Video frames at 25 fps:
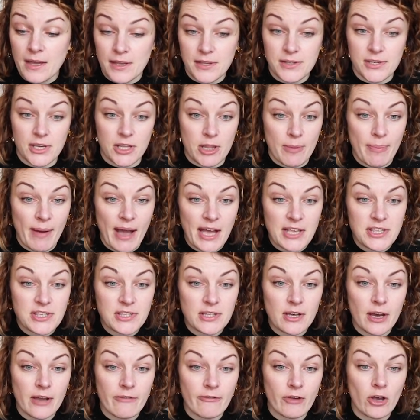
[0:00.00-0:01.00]
So the
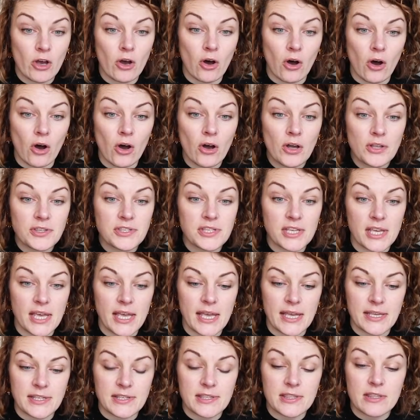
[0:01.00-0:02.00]
pattern that I've got
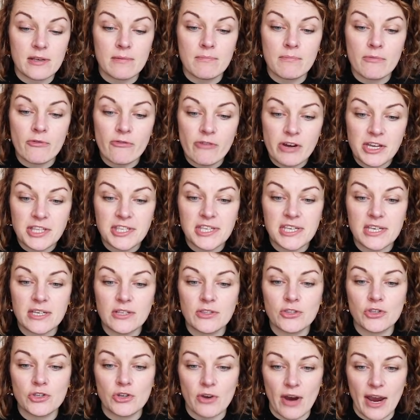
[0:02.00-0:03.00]
is the
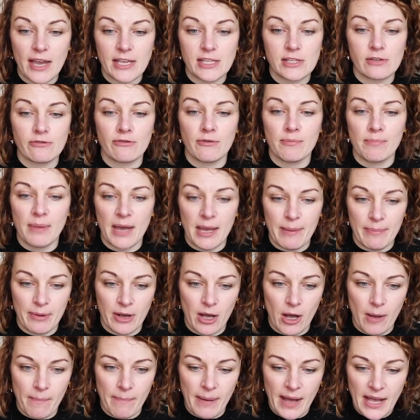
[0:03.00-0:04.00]
Meridian dress from Paper
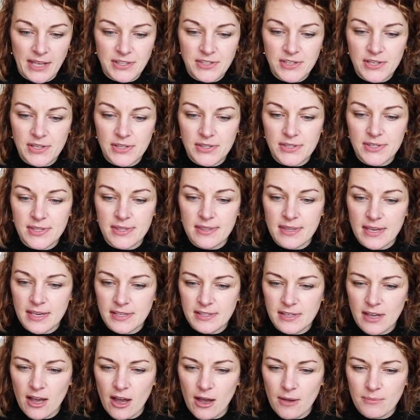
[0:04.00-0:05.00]
Cut Patterns.
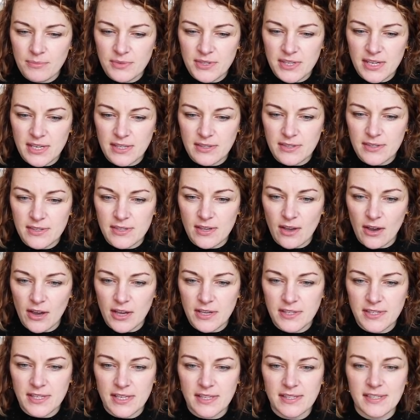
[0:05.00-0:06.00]
This comes in
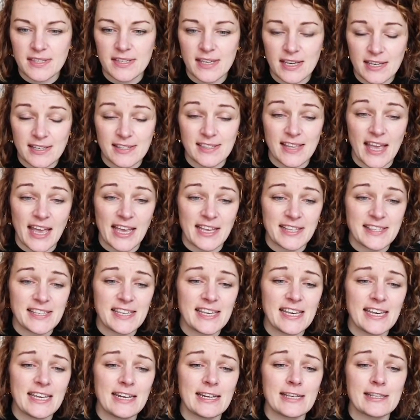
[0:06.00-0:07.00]
sizes 6 to
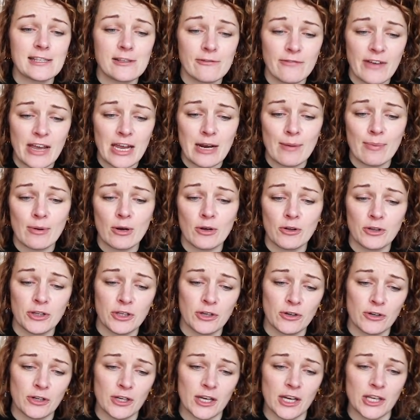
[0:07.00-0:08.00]
18. It's available on
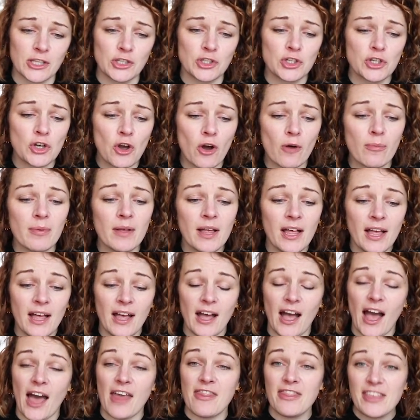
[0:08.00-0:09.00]
the online shop.
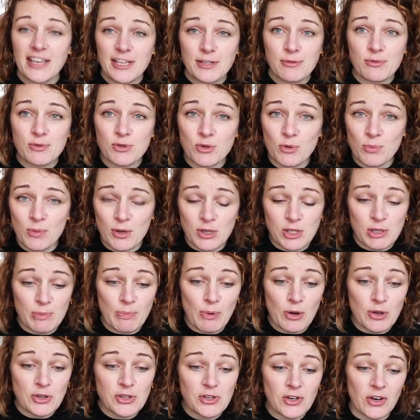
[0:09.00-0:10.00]
And this was almost
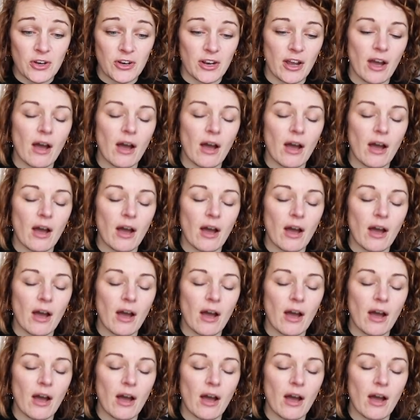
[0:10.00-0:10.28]
spot on.